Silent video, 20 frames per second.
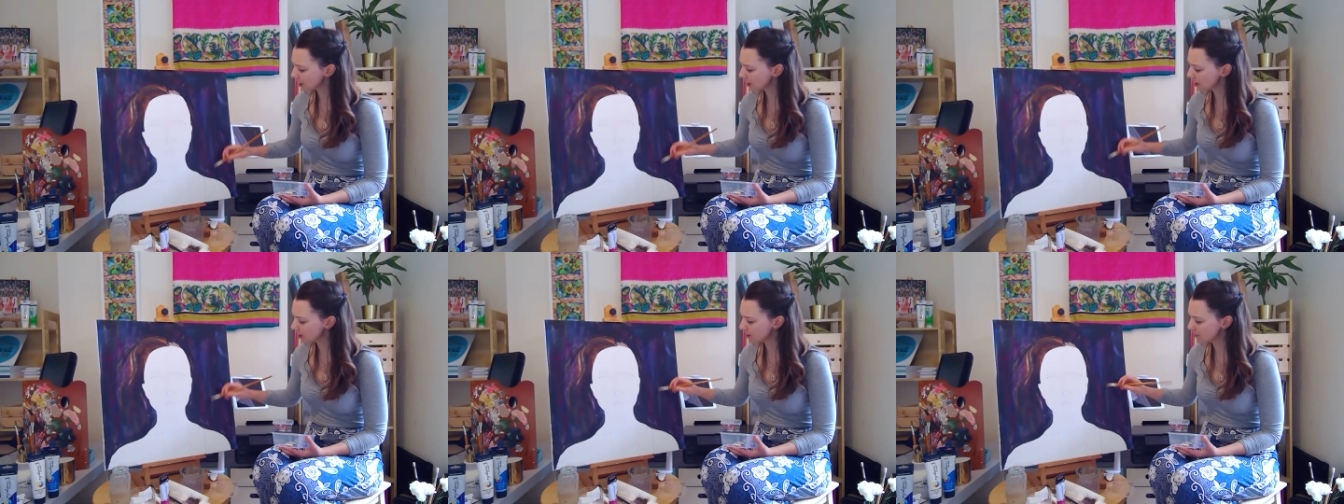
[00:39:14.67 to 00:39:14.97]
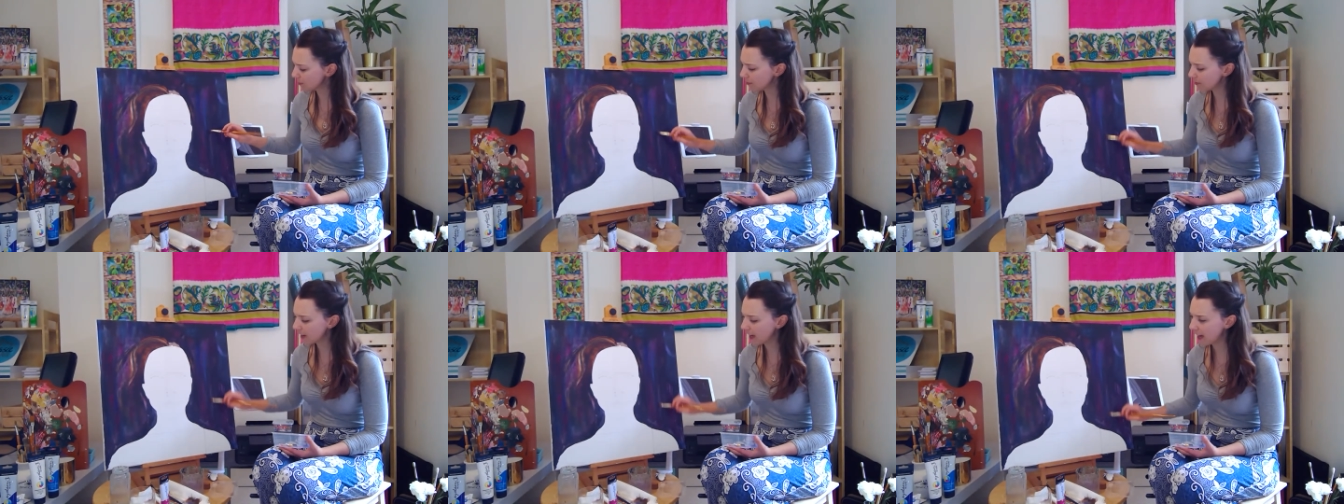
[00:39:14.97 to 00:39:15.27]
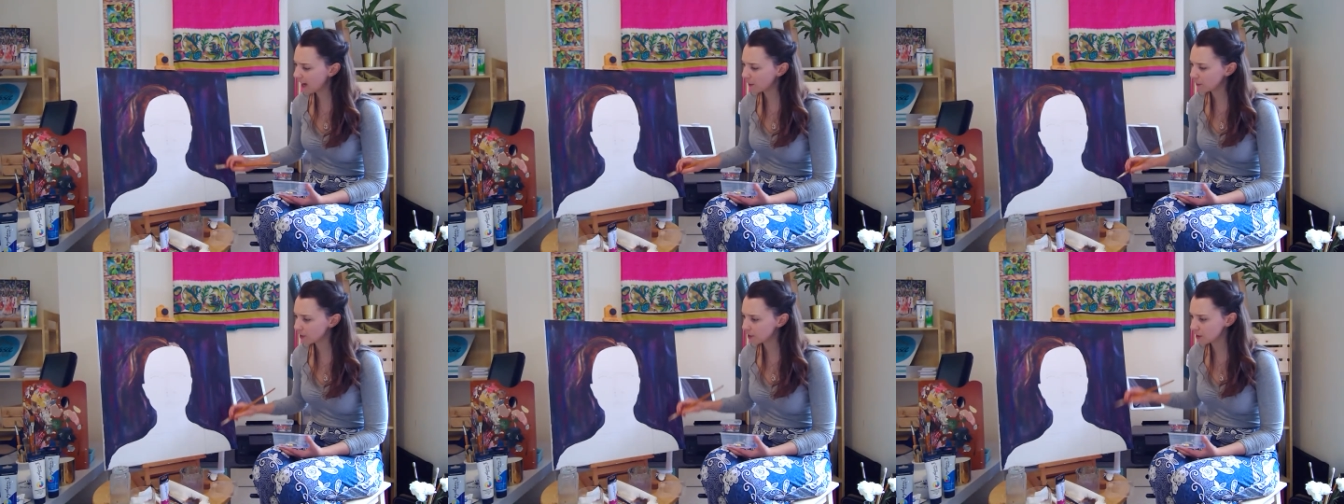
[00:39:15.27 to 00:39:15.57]
some
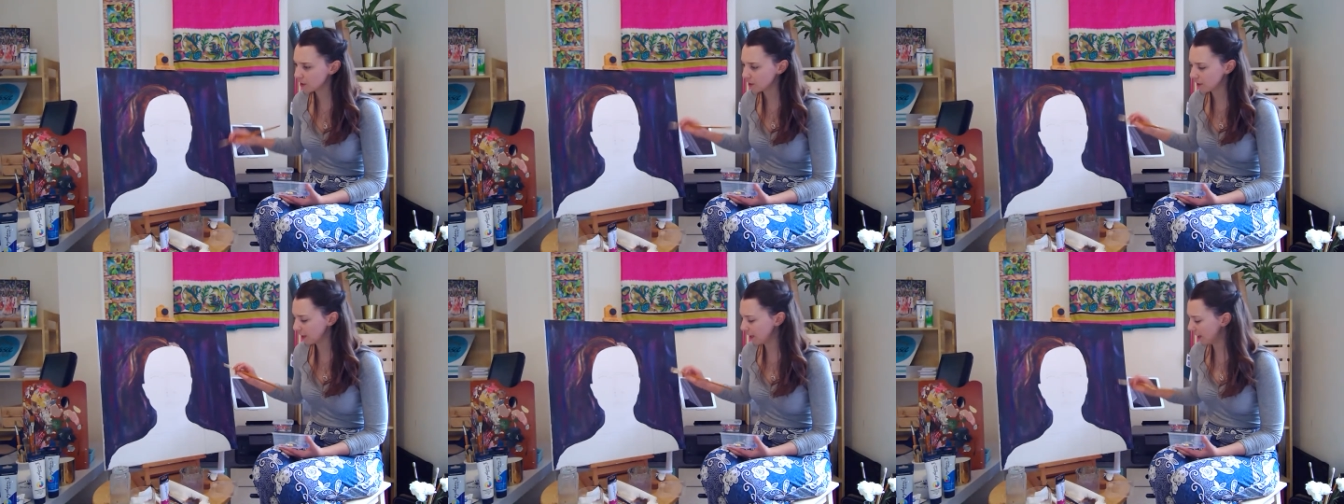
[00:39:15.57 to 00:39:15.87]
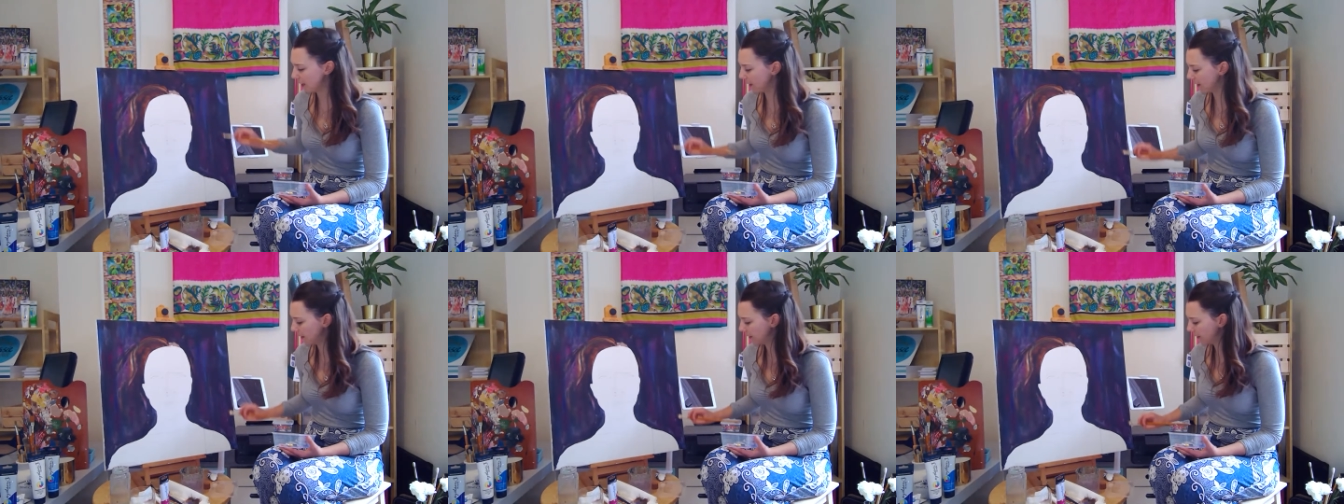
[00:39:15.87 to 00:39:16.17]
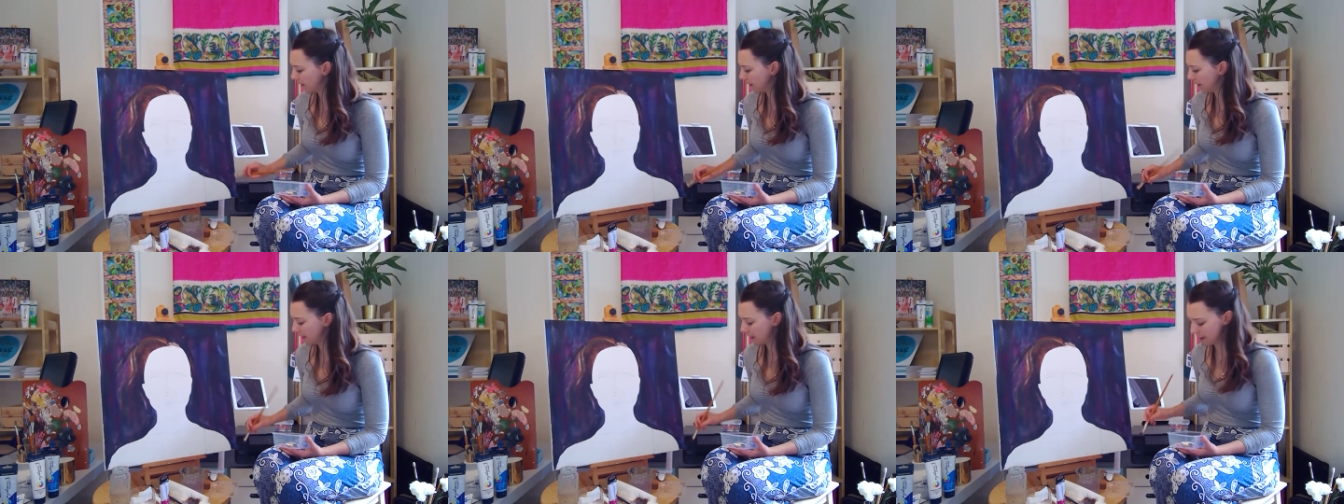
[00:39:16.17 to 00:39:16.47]
flowers on it,
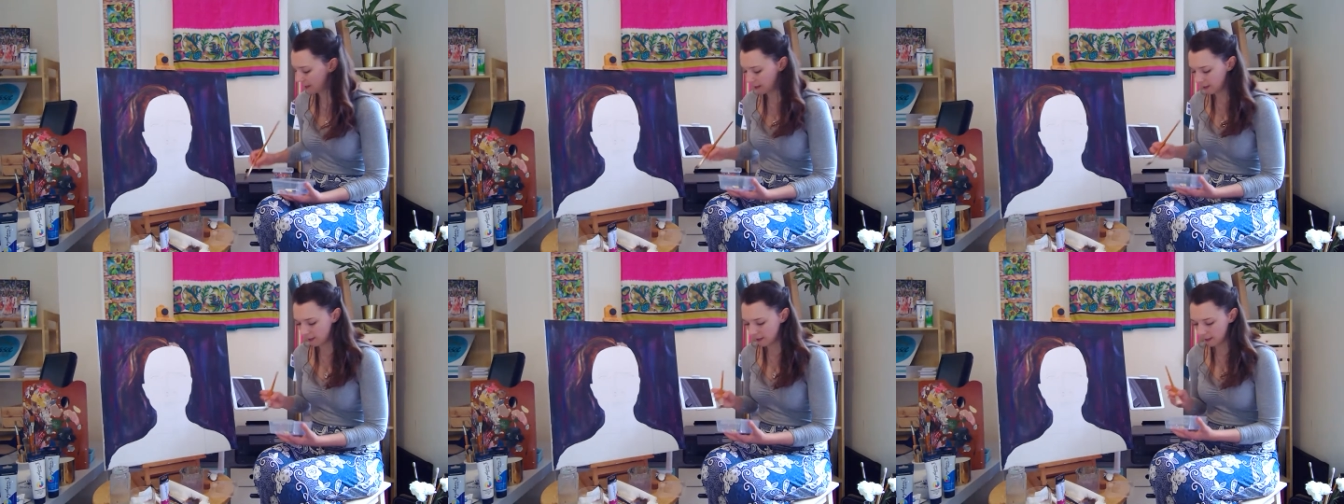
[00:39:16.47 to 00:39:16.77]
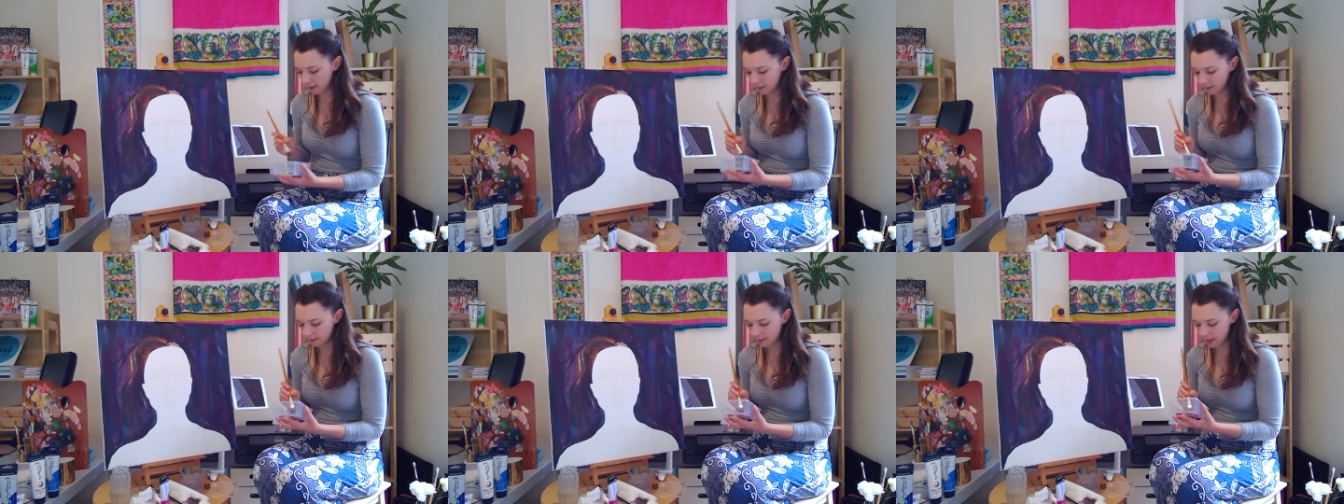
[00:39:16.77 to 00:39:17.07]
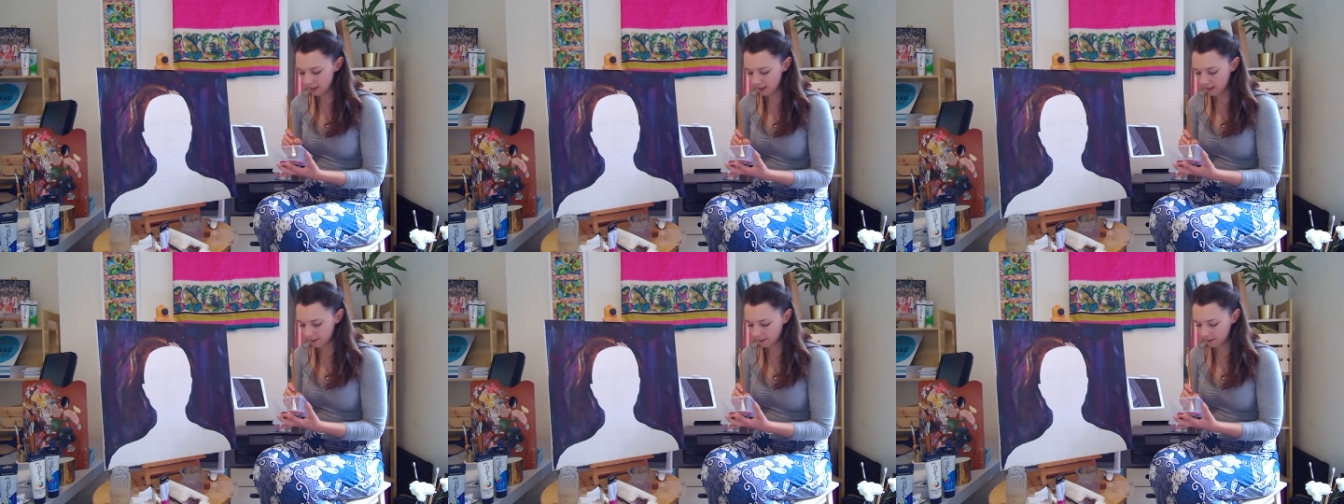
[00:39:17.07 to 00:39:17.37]
and
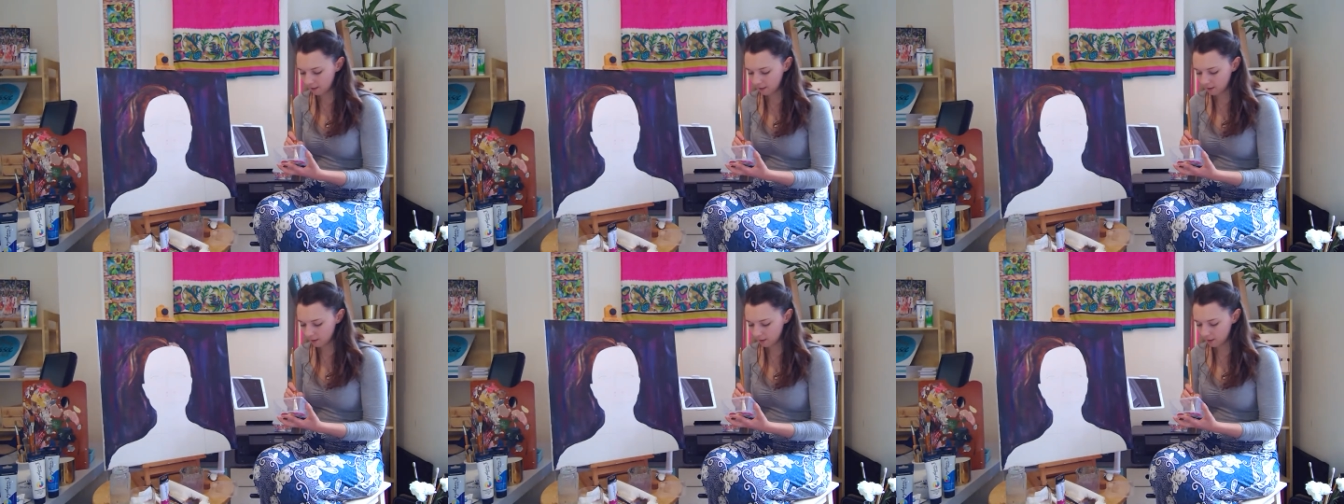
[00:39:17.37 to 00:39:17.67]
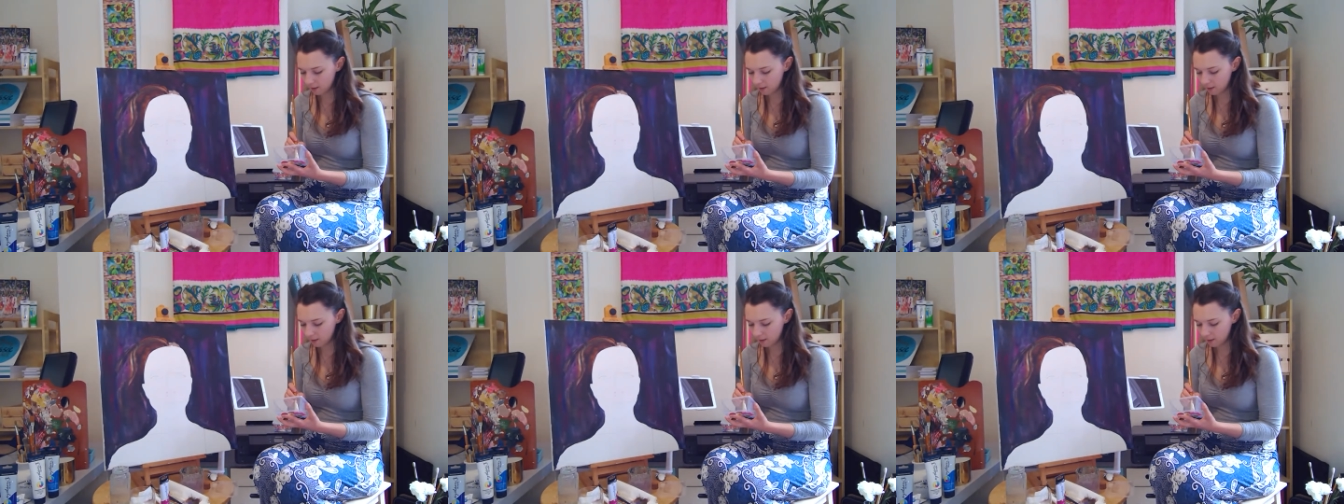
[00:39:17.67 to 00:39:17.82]
then